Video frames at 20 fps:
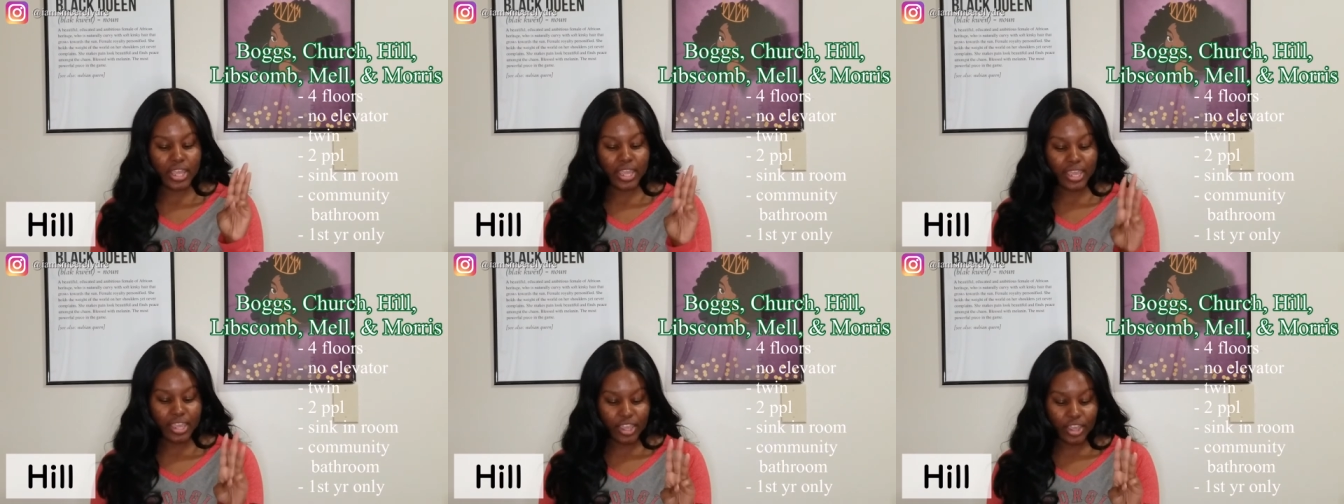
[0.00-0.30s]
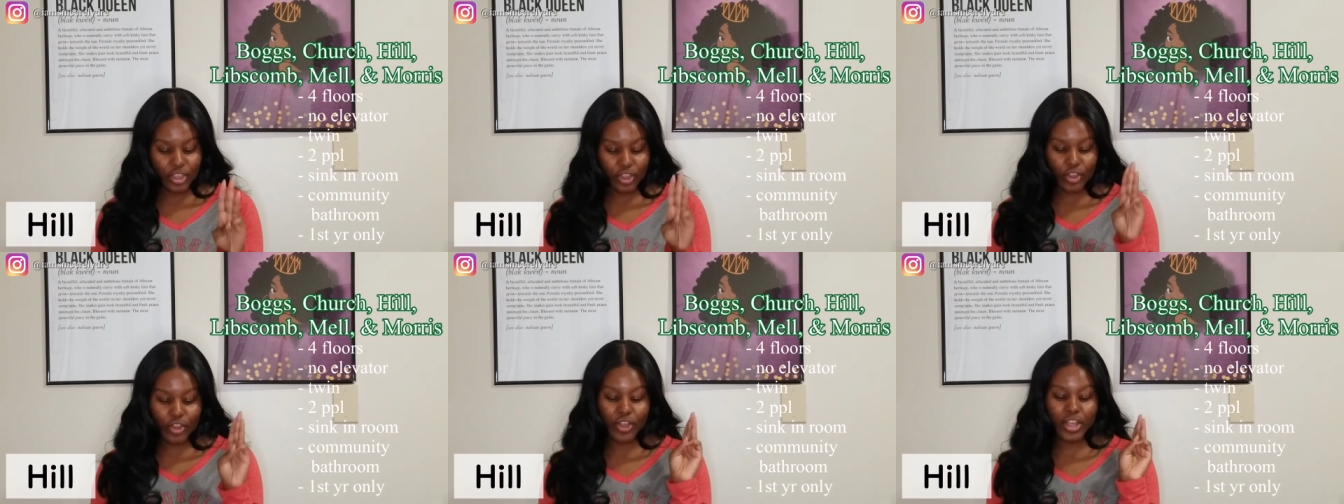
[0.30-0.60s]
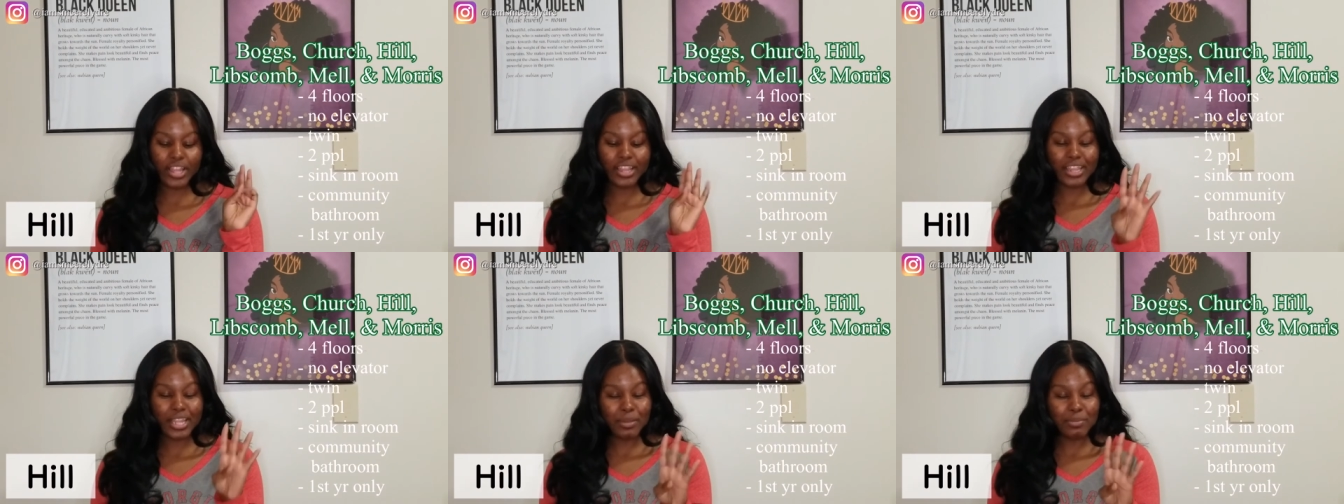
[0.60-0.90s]

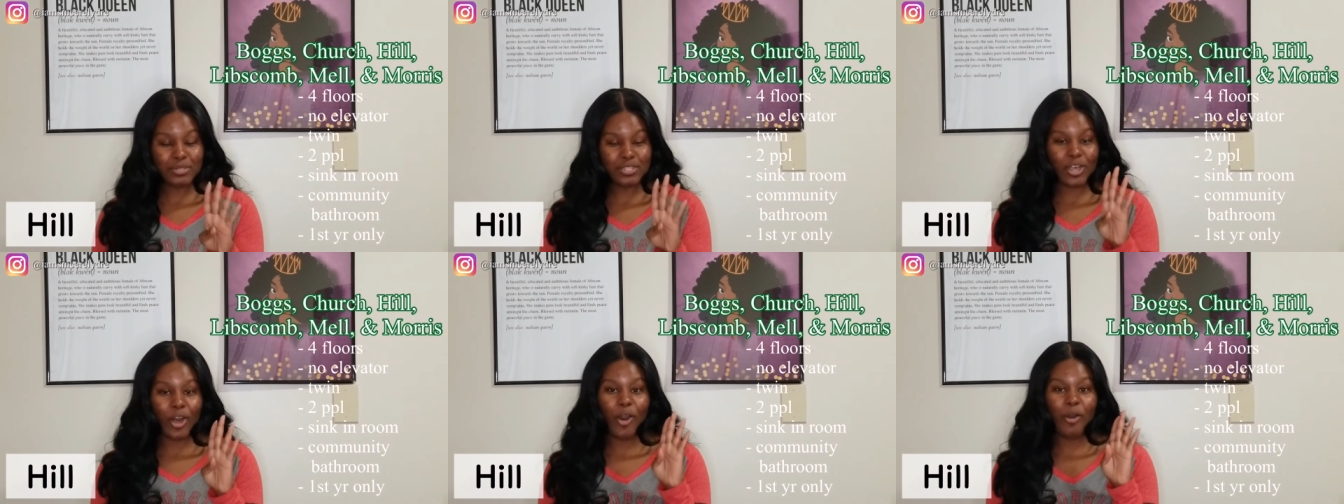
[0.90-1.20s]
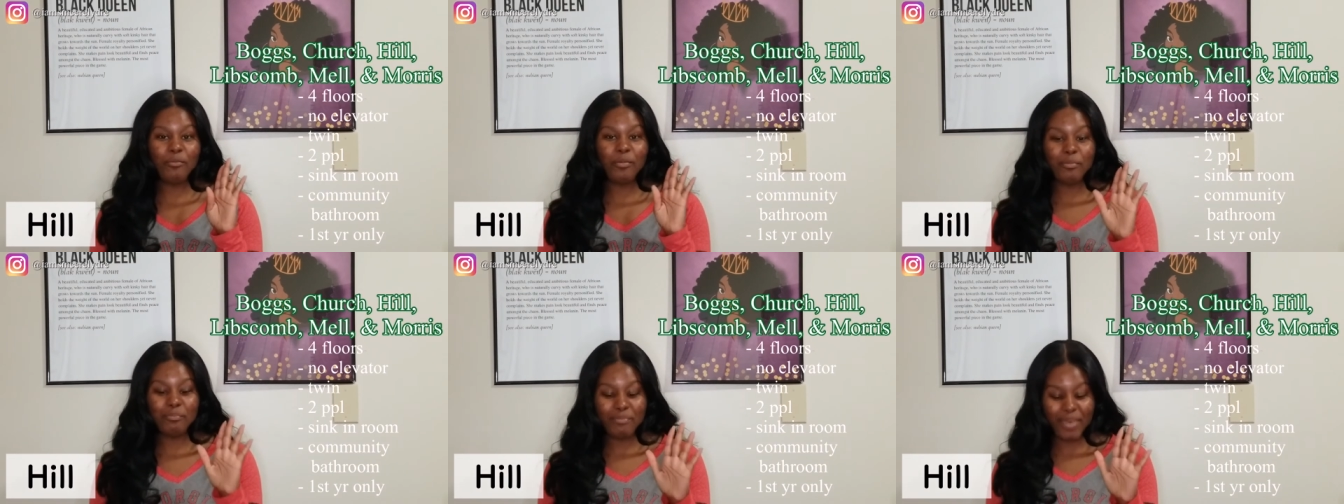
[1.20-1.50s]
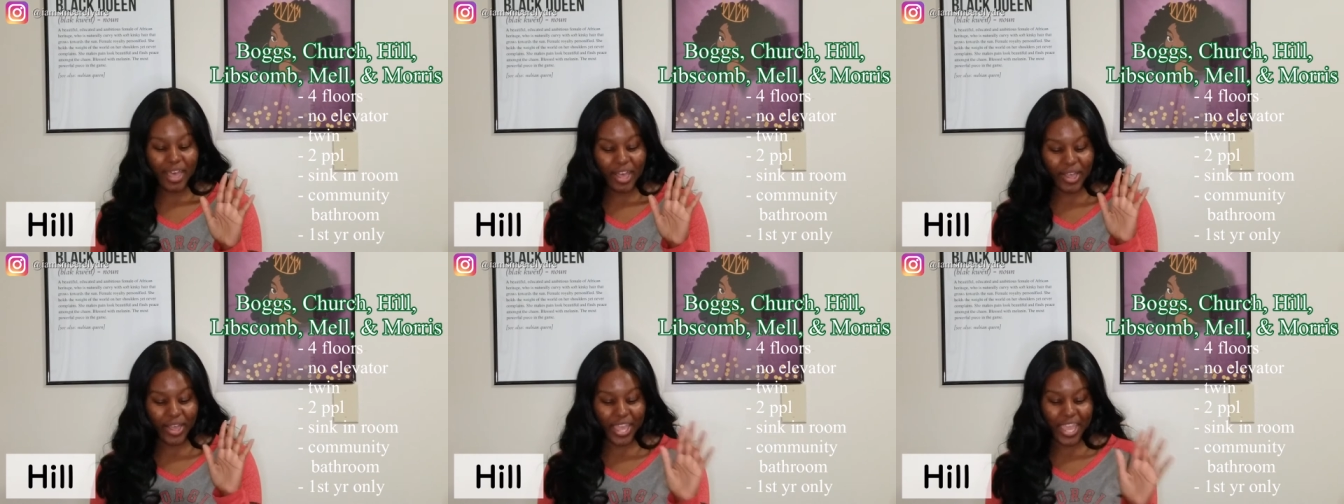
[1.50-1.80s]
Hill, Lipscomb,
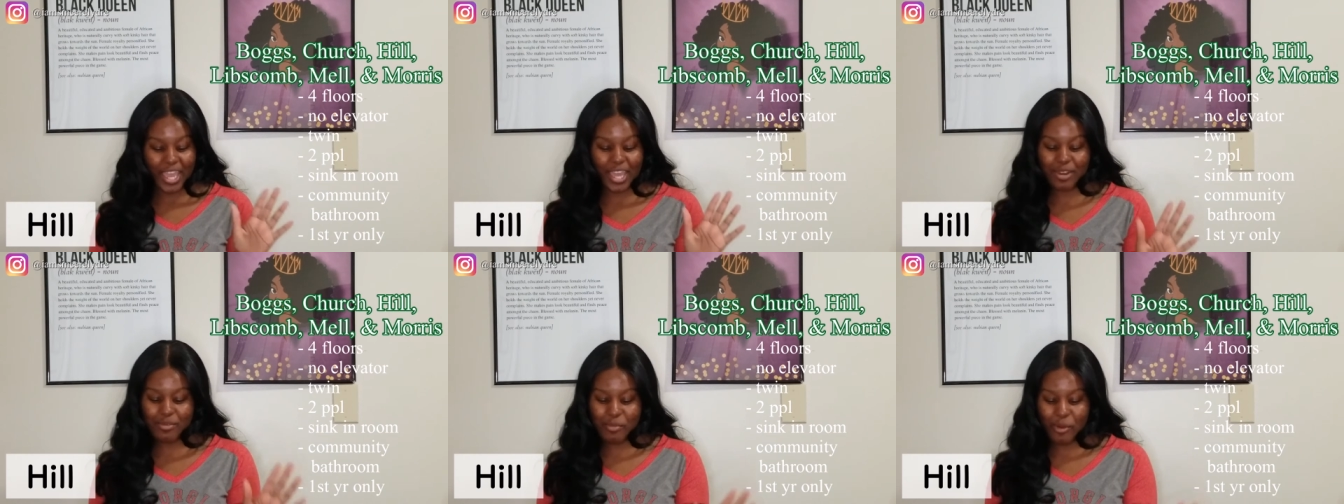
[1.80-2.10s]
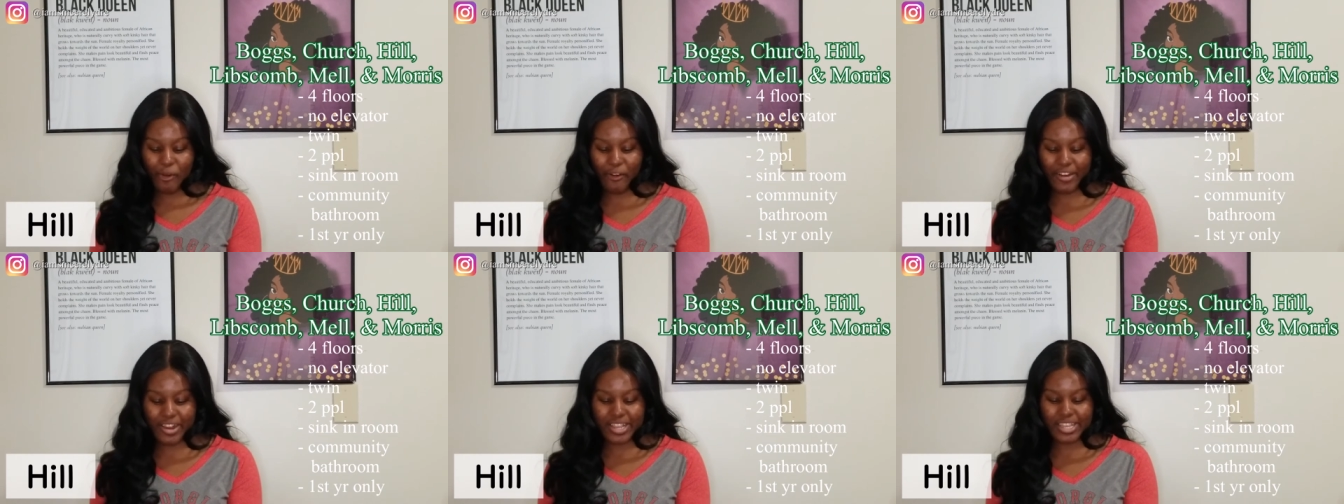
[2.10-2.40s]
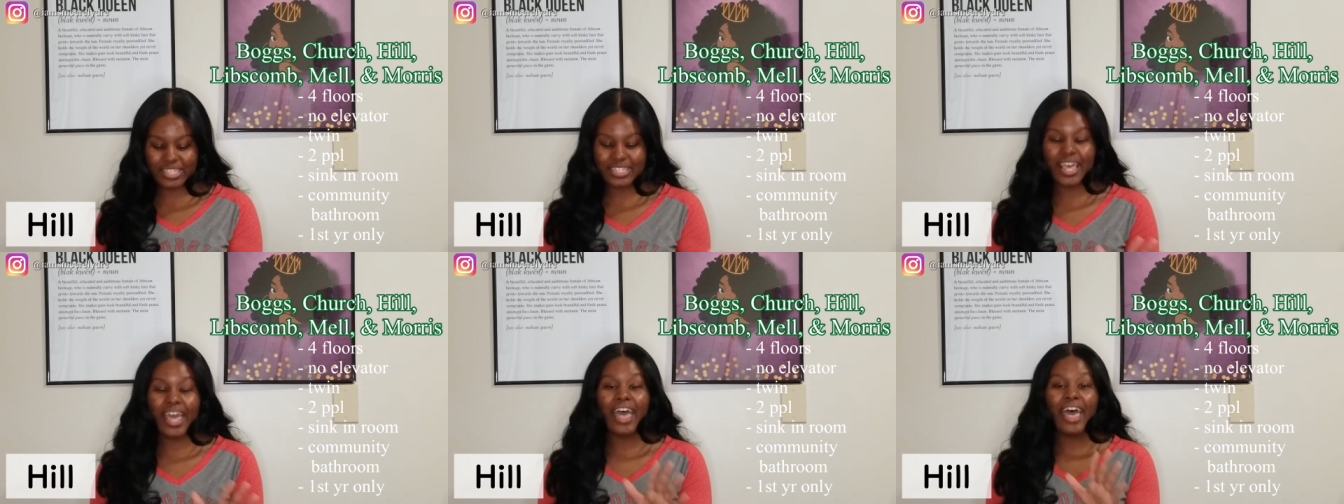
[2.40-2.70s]
Mell, and
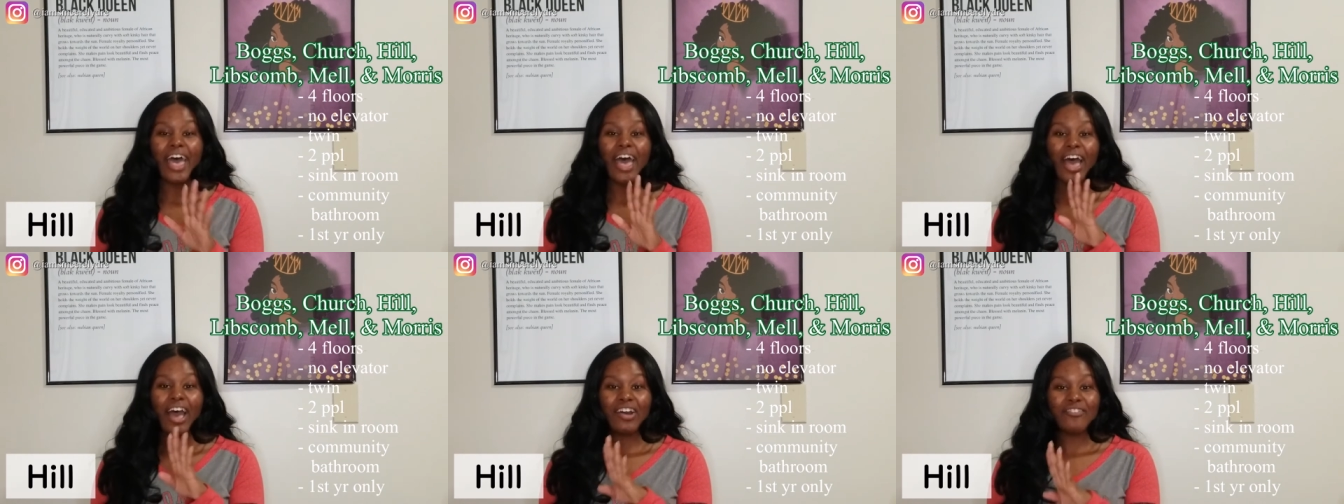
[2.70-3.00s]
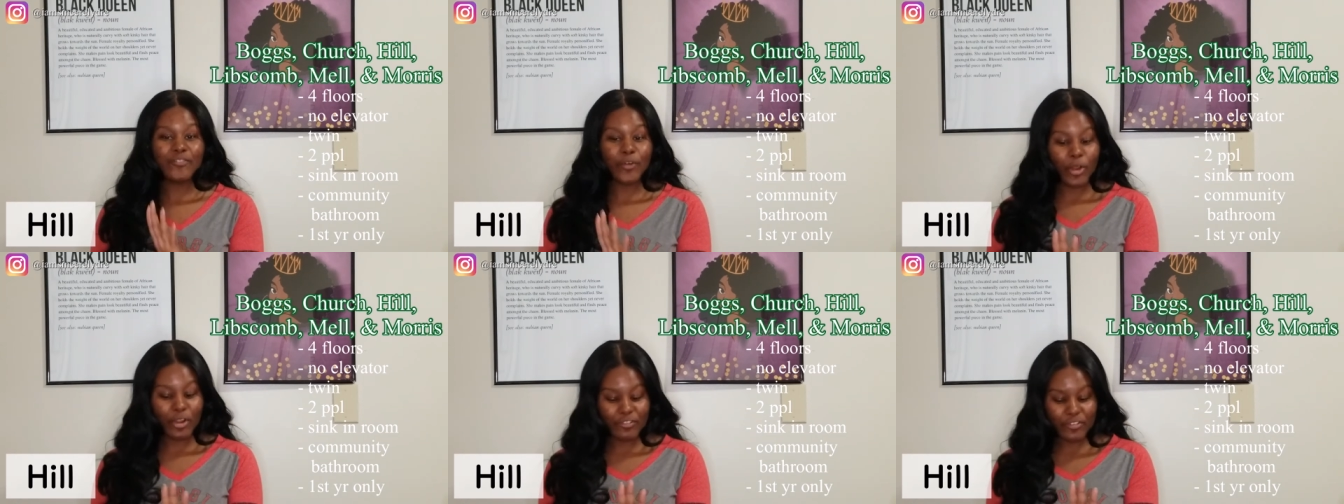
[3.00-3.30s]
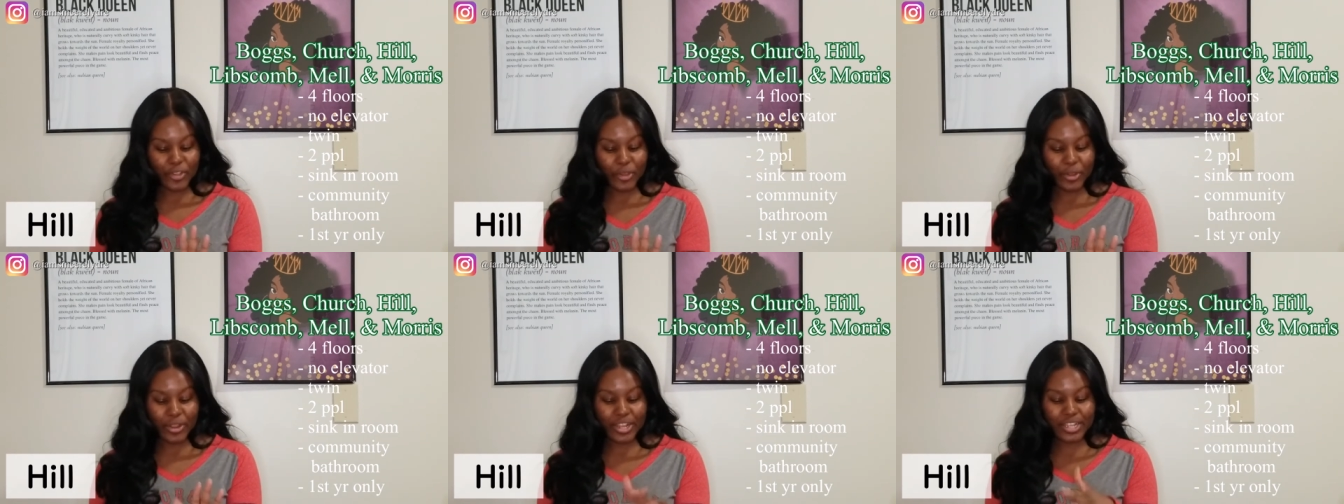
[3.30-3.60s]
Morris have four
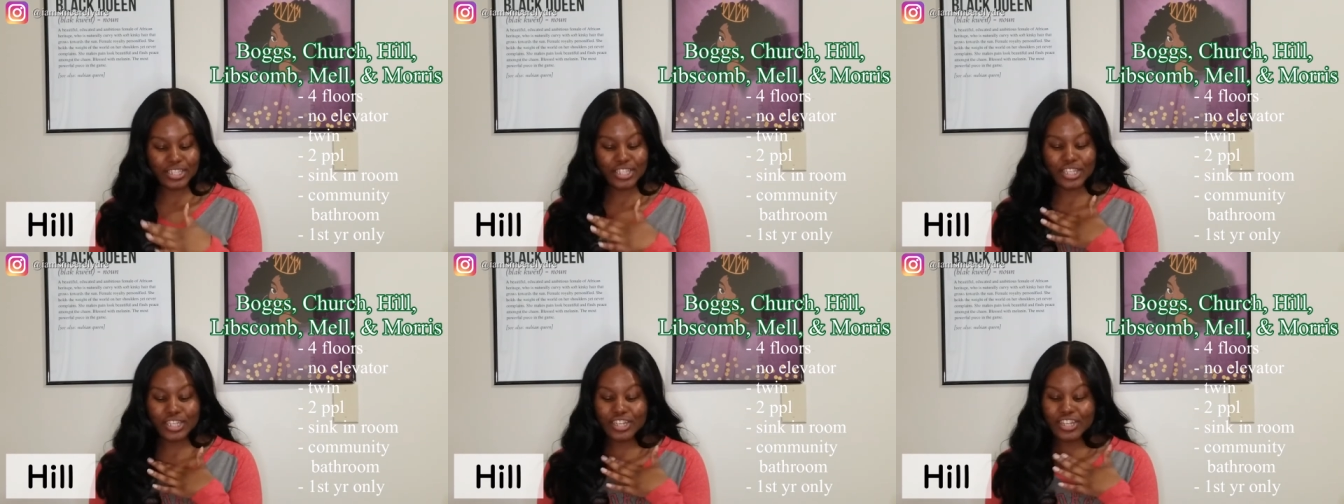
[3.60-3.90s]
floors,